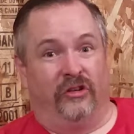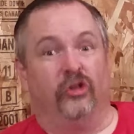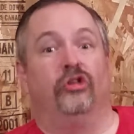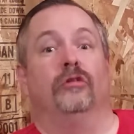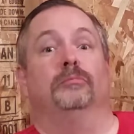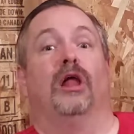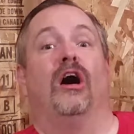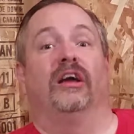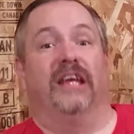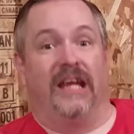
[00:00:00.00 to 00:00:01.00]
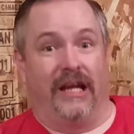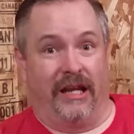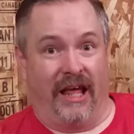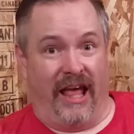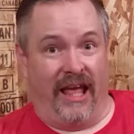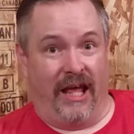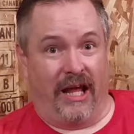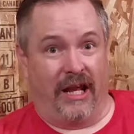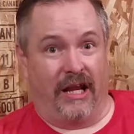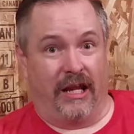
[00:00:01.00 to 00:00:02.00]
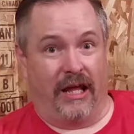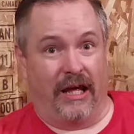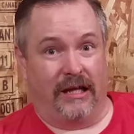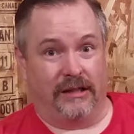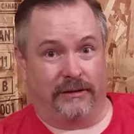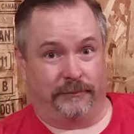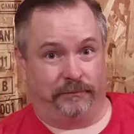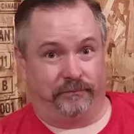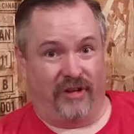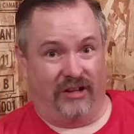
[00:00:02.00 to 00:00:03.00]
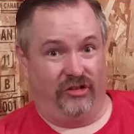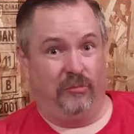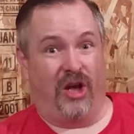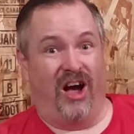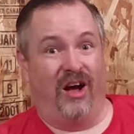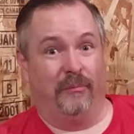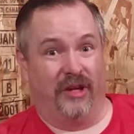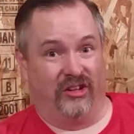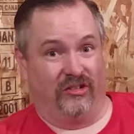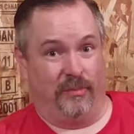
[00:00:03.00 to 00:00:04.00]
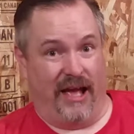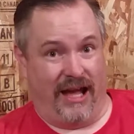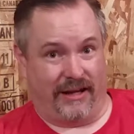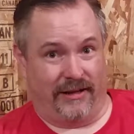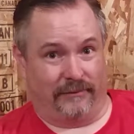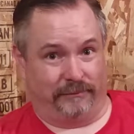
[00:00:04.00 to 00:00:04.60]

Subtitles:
YouTube blogging and got some comments back.